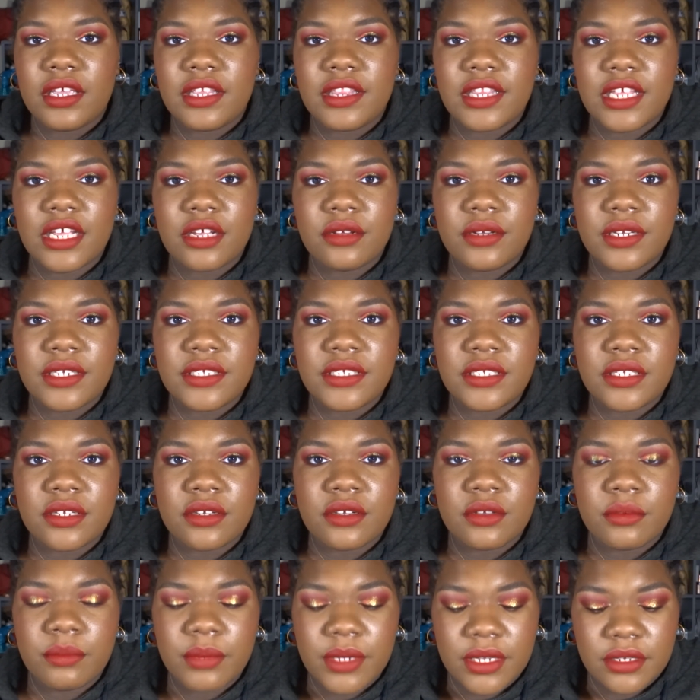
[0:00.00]
Now let's talk
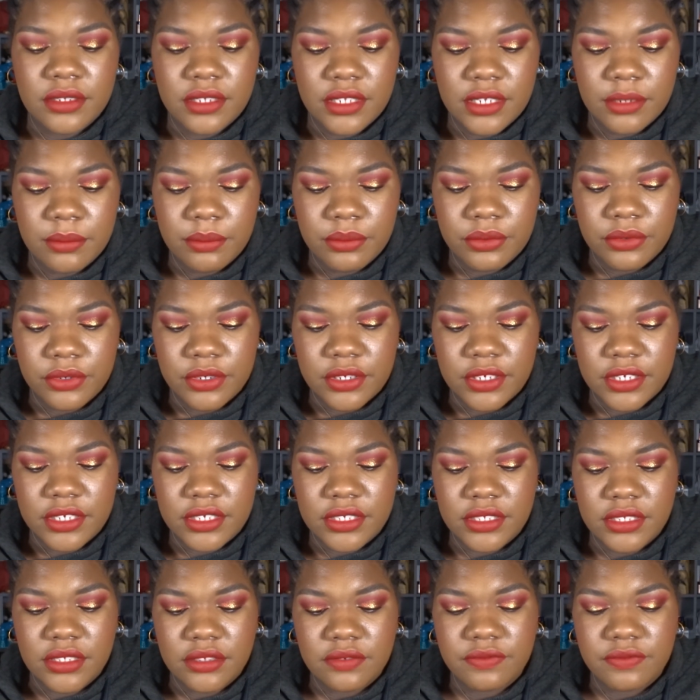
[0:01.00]
about lip products.